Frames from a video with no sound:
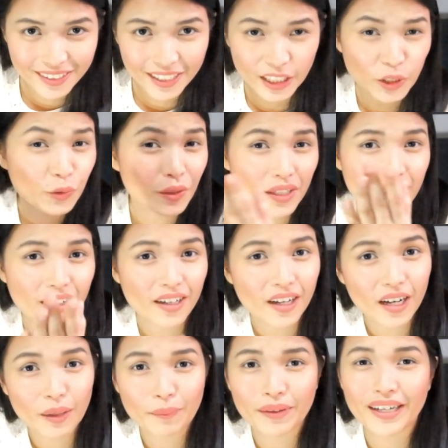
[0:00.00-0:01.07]
including the
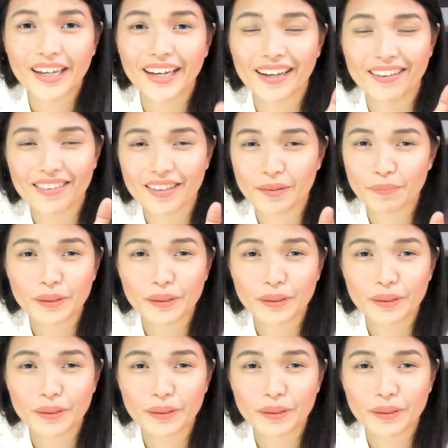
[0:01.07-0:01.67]
comma and the